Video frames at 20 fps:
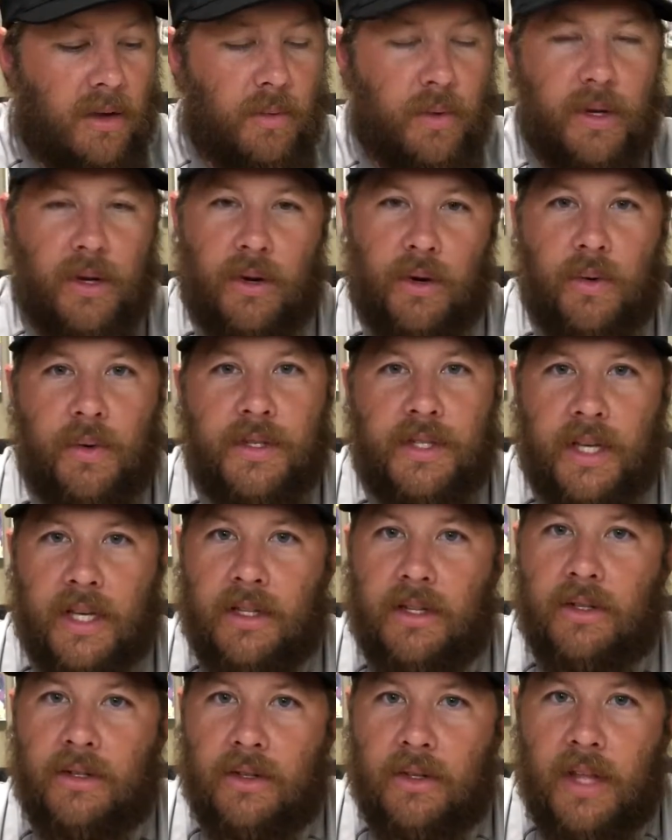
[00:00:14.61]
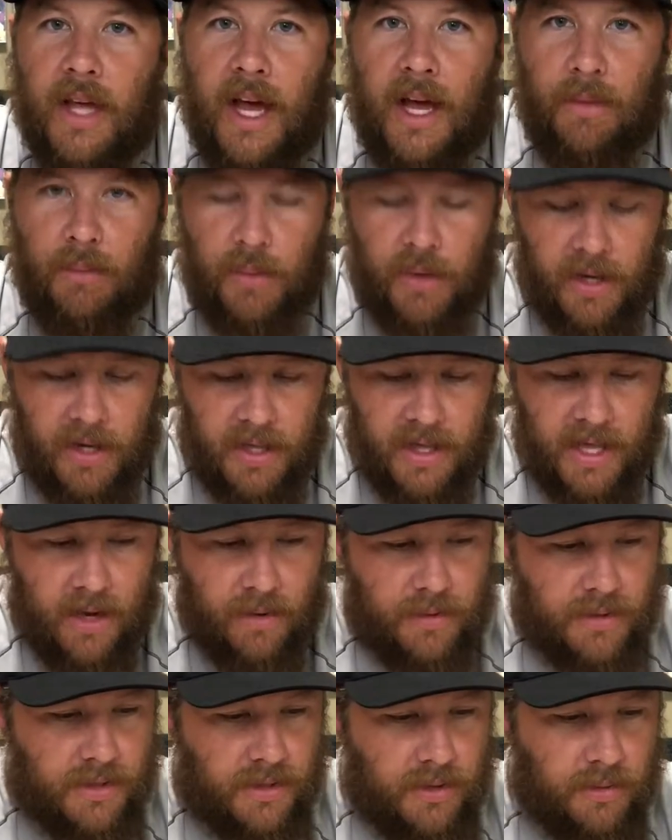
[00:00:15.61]
We don't always get to do that, but
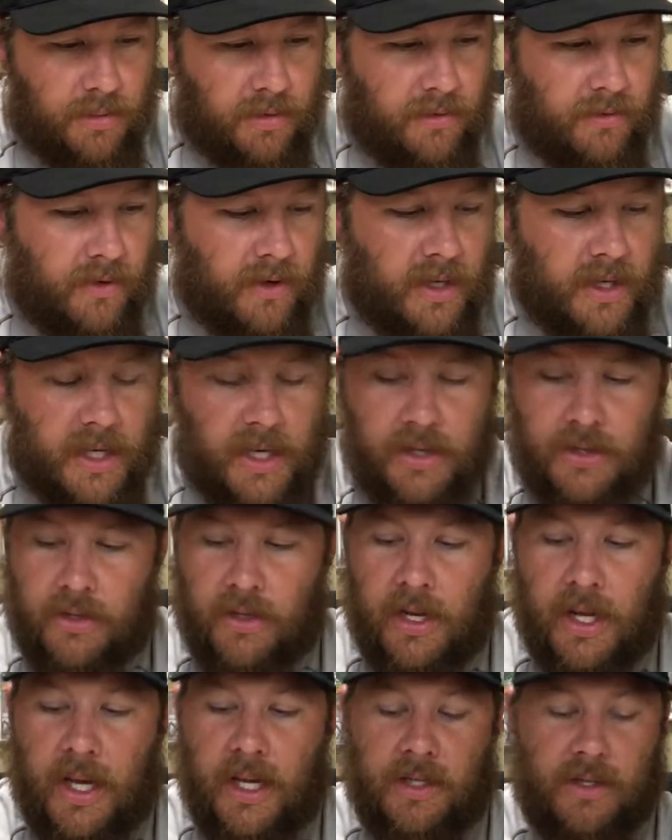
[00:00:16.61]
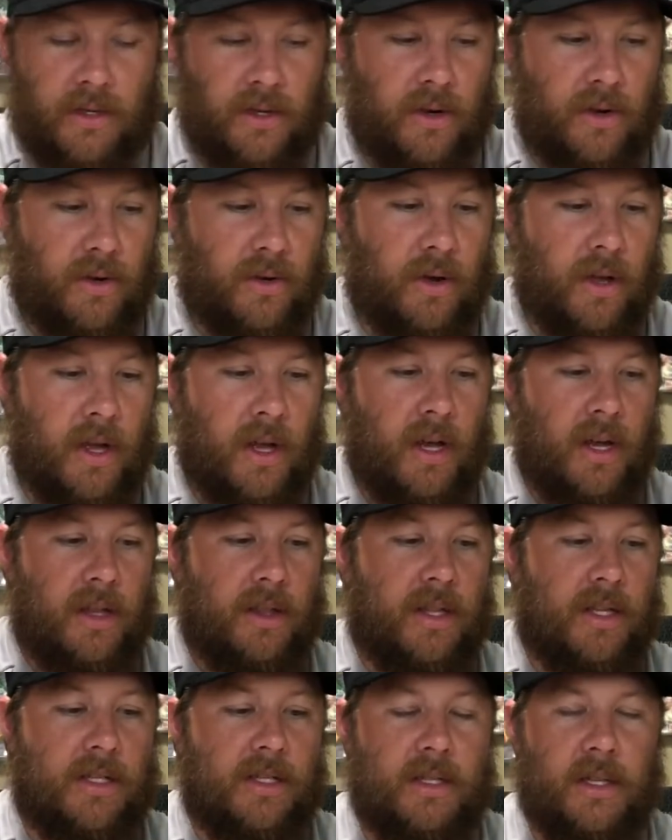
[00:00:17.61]
that was super fun yesterday. So
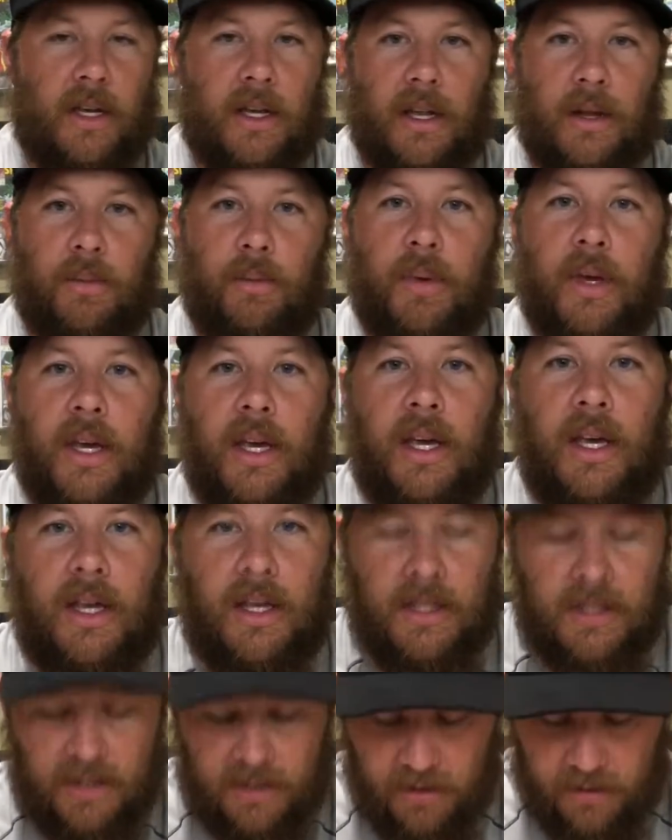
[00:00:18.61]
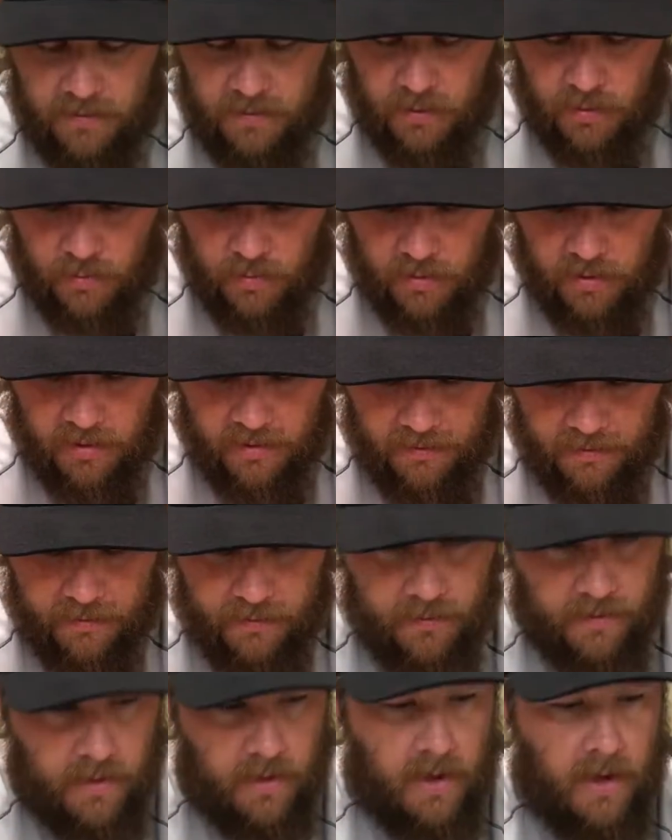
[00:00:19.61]
this is going to be Silver
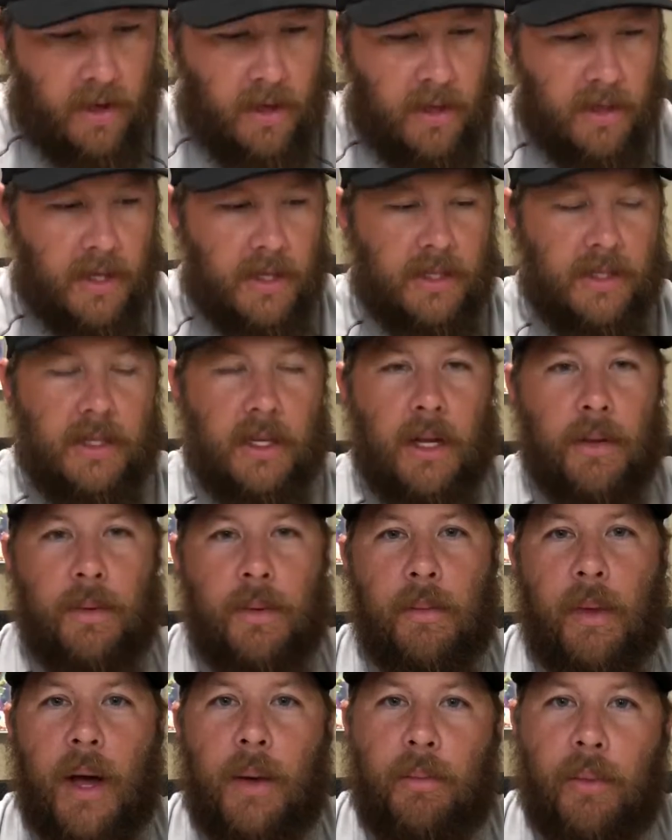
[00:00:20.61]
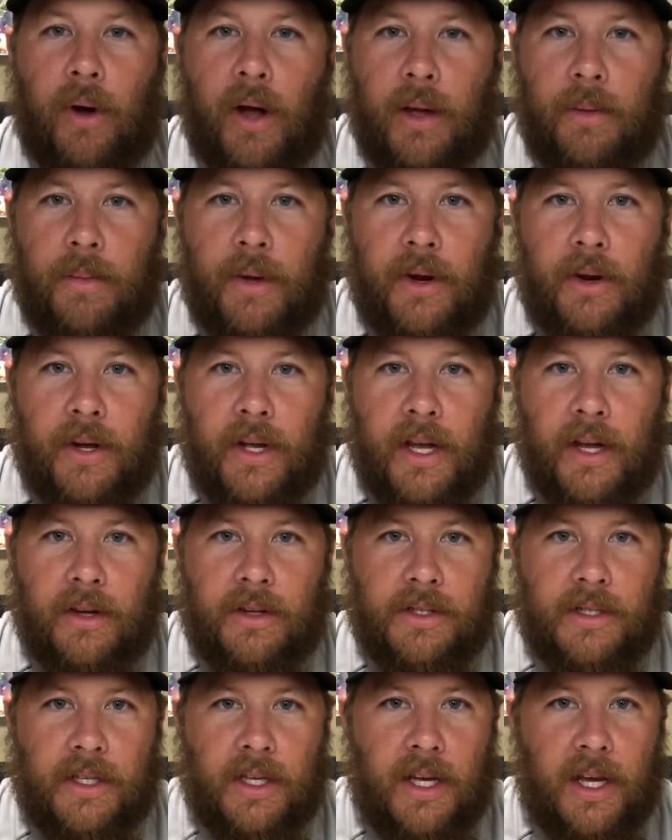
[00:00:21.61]
Wolf. This is going to be my primary
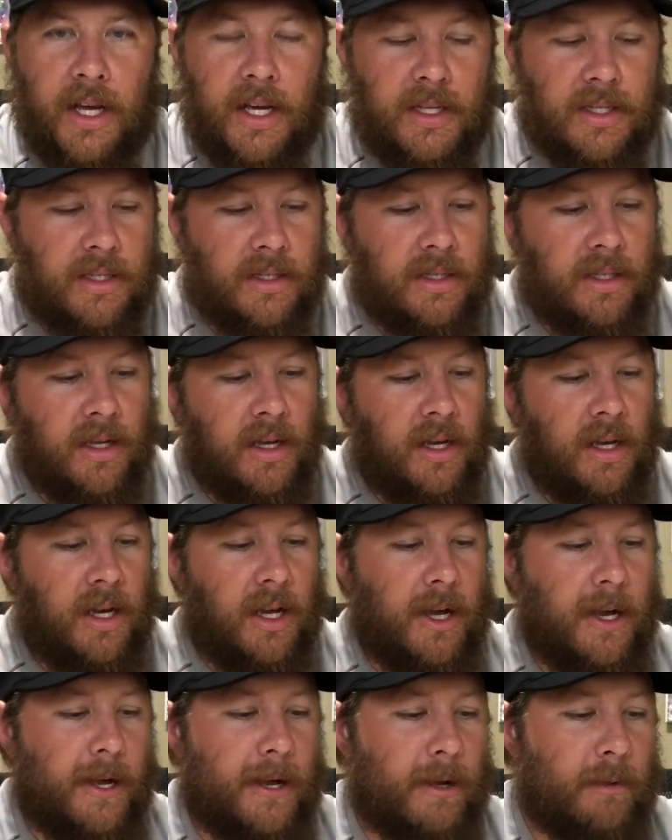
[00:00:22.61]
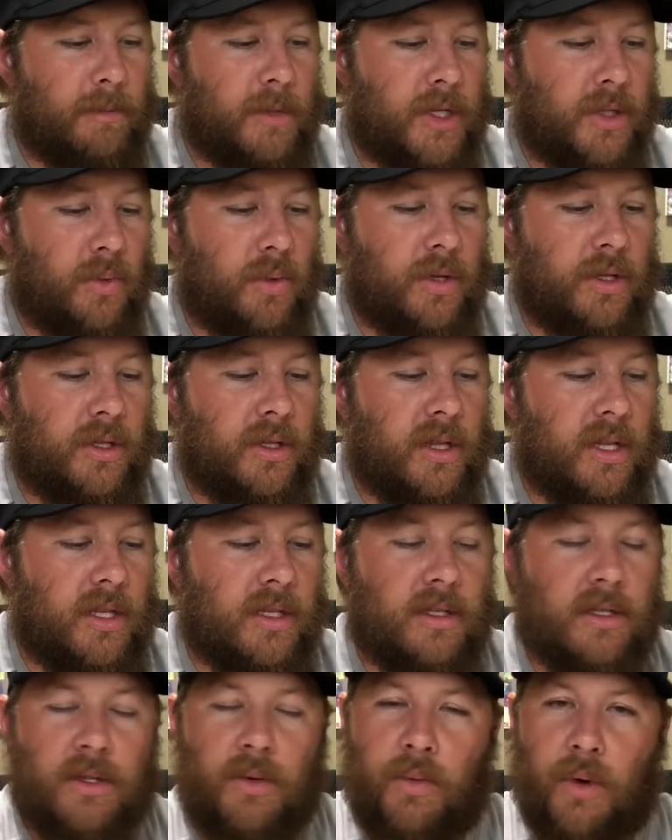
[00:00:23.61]
LCS.
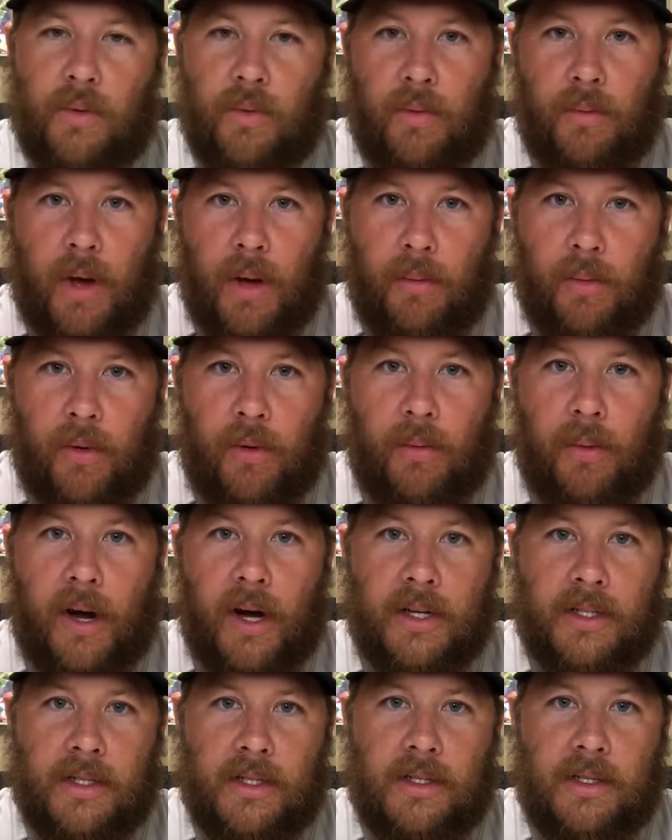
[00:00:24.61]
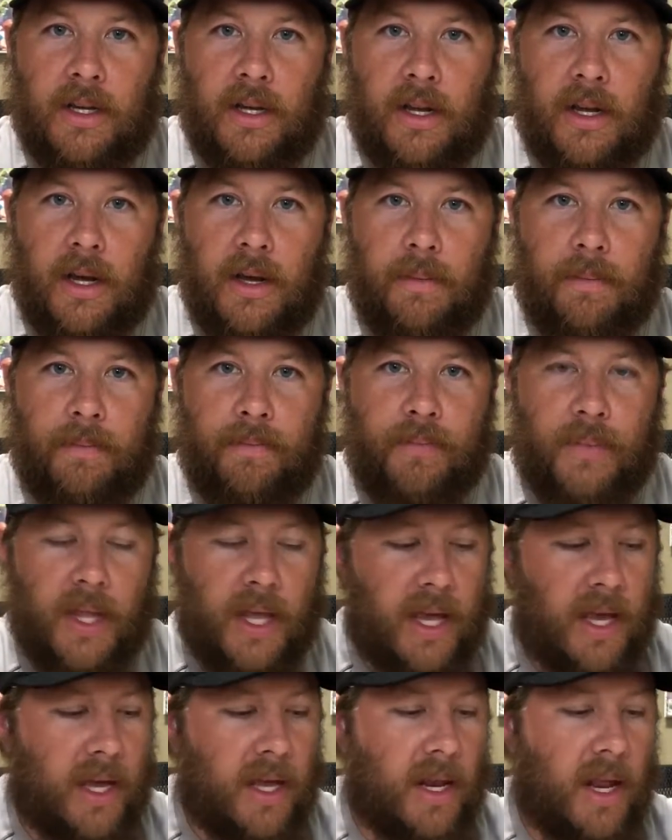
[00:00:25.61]
This is the one where my pull box is set up,
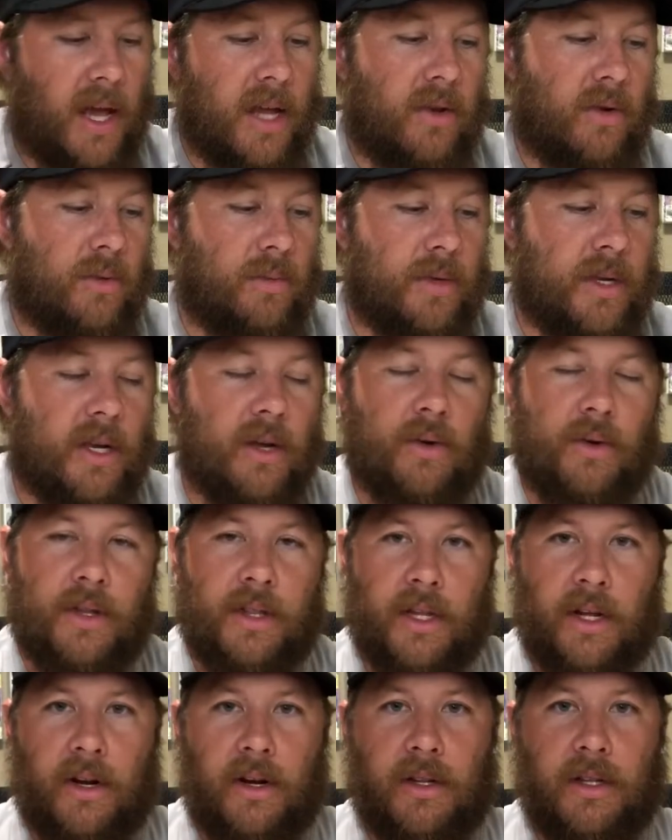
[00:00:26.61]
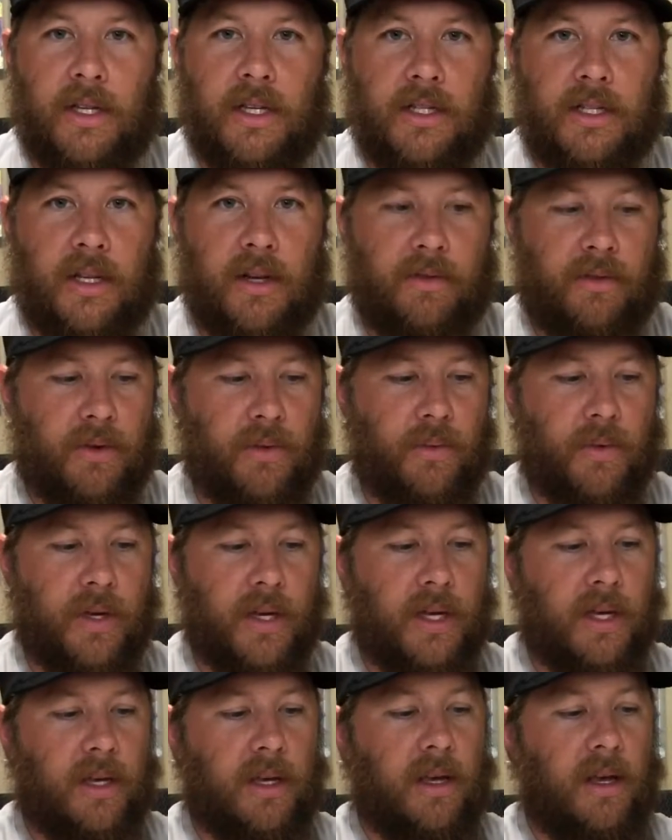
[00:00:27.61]
and I normally go in there at least every
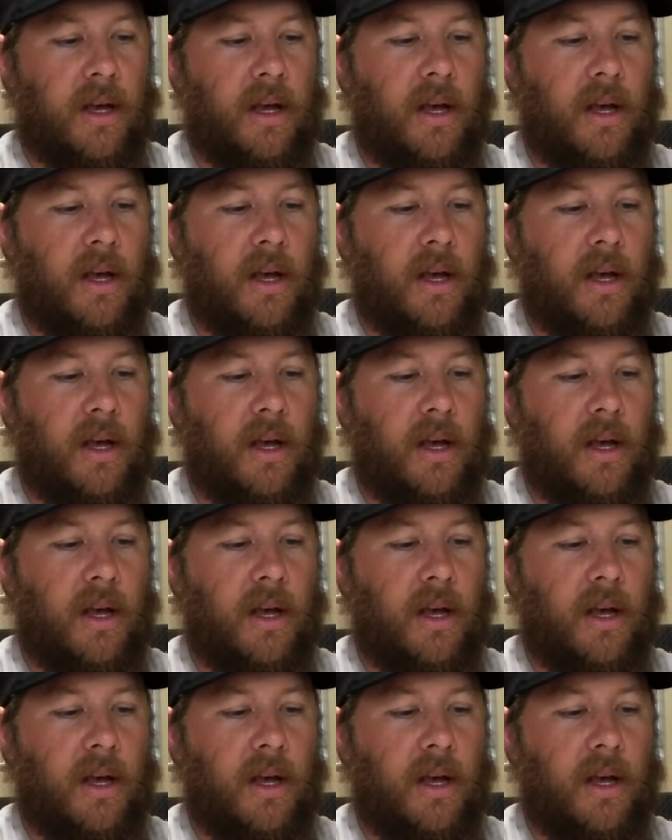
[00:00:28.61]
week.